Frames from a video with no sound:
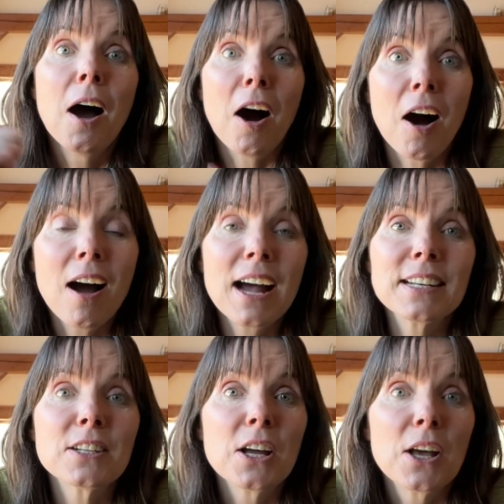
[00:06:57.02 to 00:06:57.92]

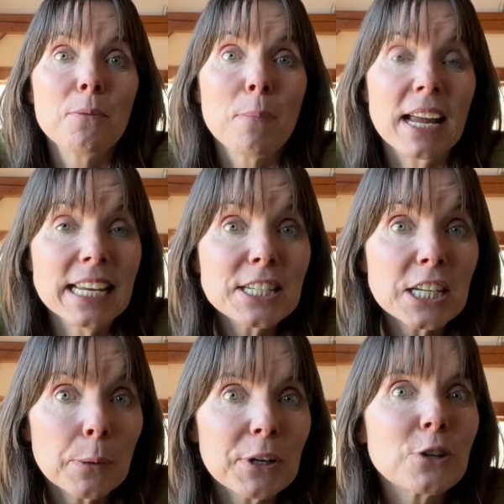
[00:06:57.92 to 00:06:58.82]
on my
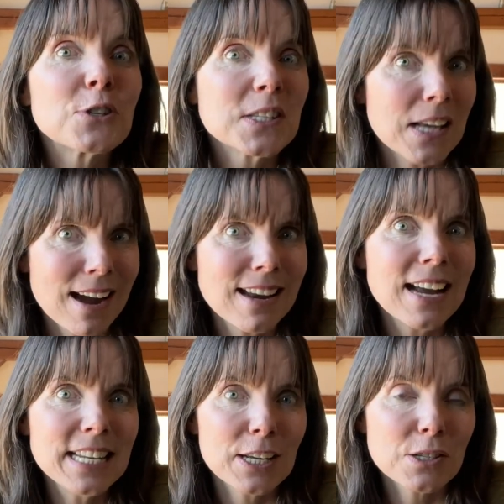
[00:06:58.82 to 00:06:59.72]
interior design
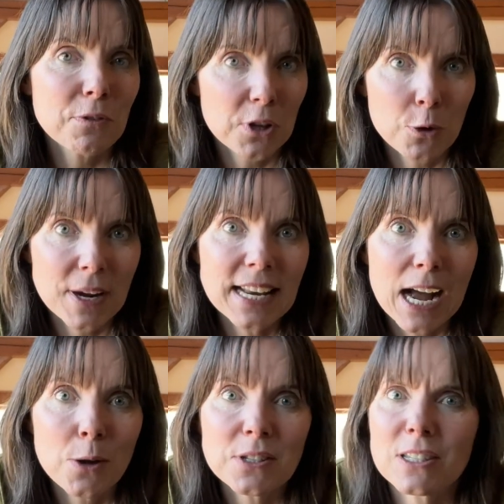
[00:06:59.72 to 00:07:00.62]
ideas for the
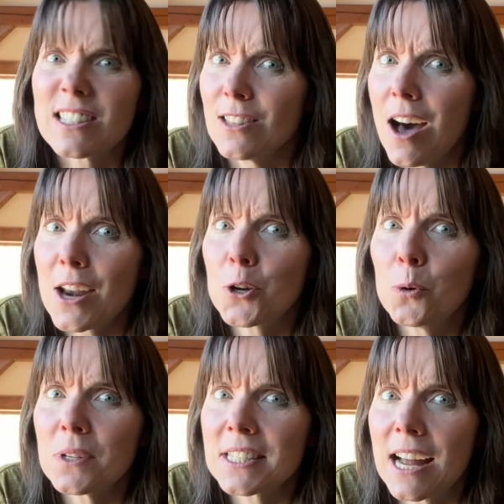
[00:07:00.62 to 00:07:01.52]
greenhouse. There's a lot of
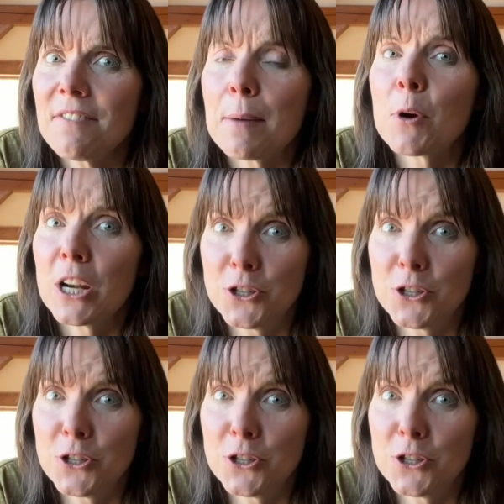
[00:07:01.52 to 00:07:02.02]
cool stuff I'm going to